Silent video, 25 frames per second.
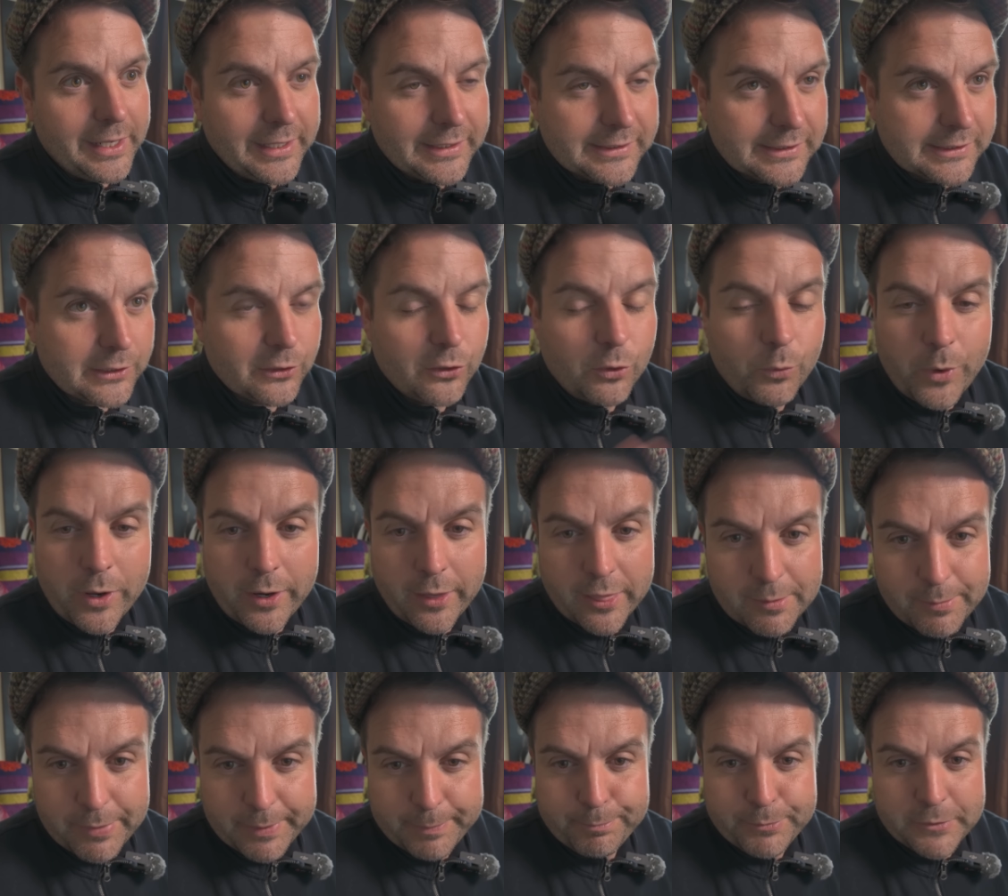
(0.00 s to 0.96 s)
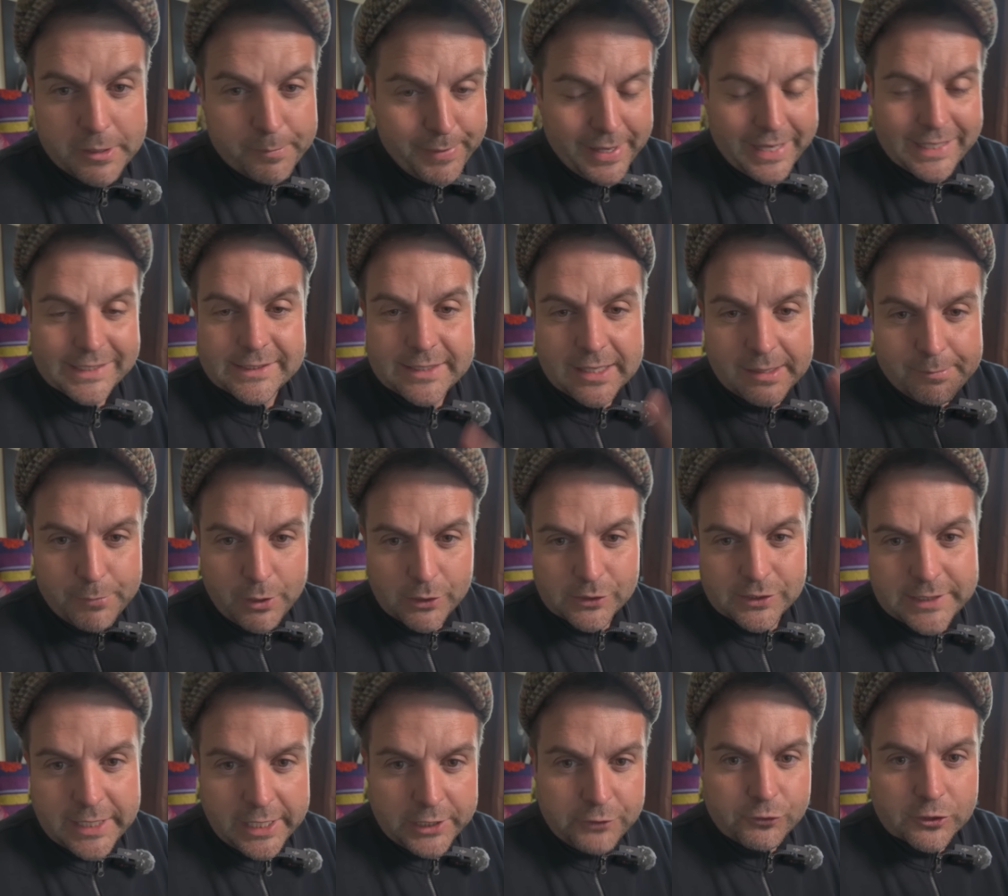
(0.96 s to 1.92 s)
is still one of the, the best and
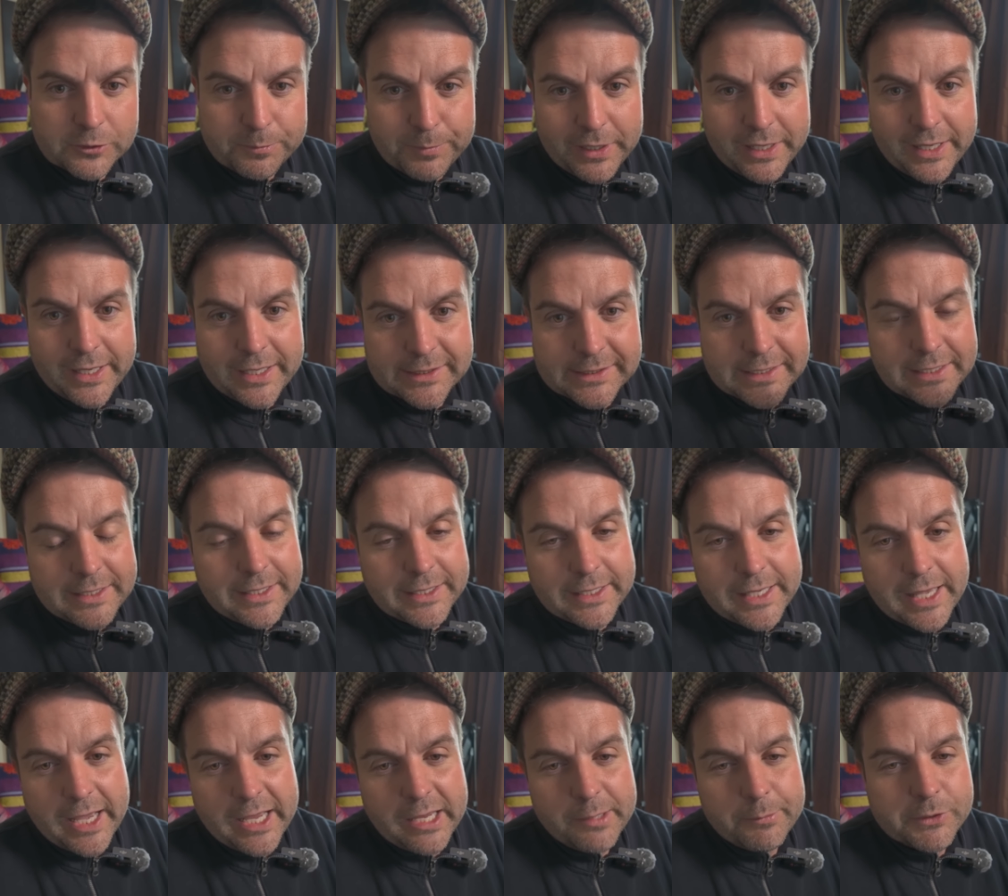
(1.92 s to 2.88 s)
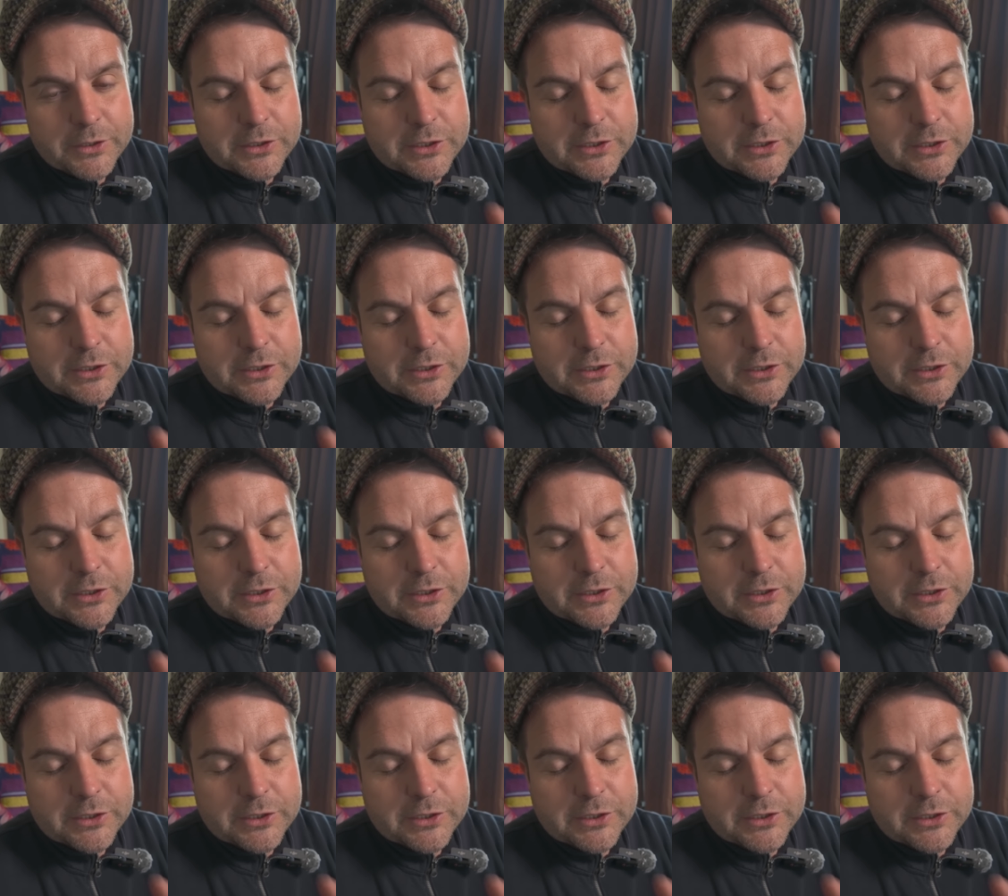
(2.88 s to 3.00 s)
most dangerous players in the game.